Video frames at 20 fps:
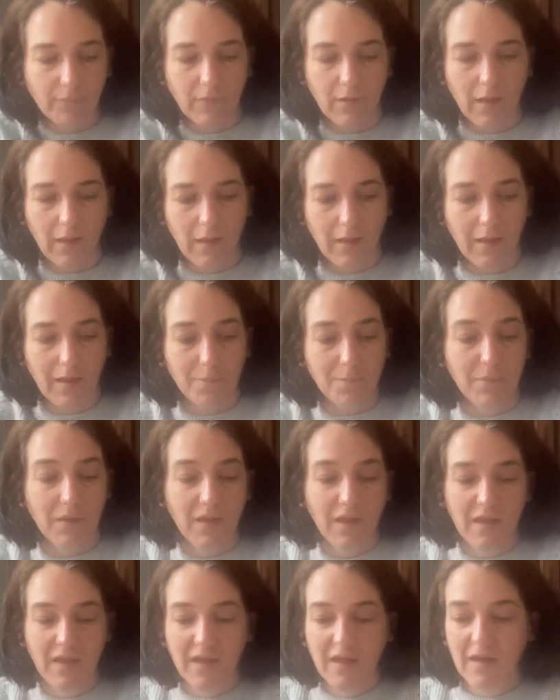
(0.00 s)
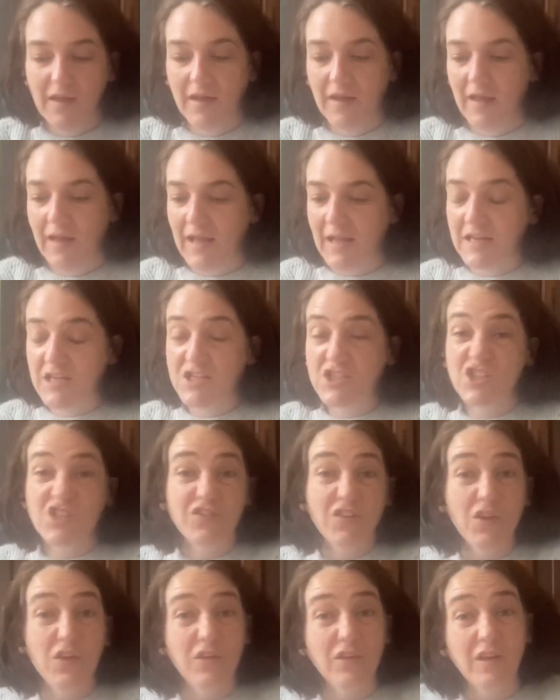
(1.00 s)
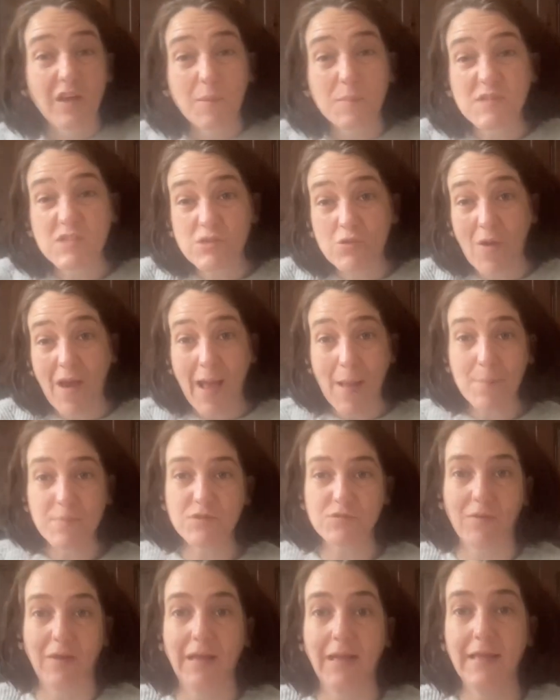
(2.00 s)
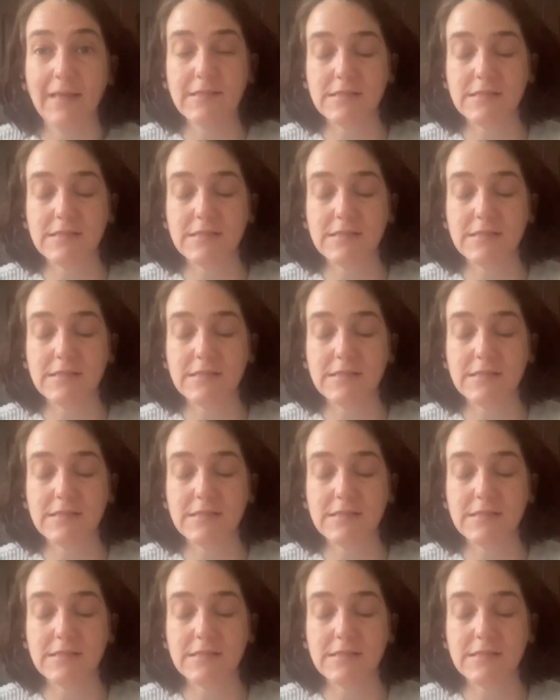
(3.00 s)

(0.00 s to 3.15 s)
And it's just for using up scraps really.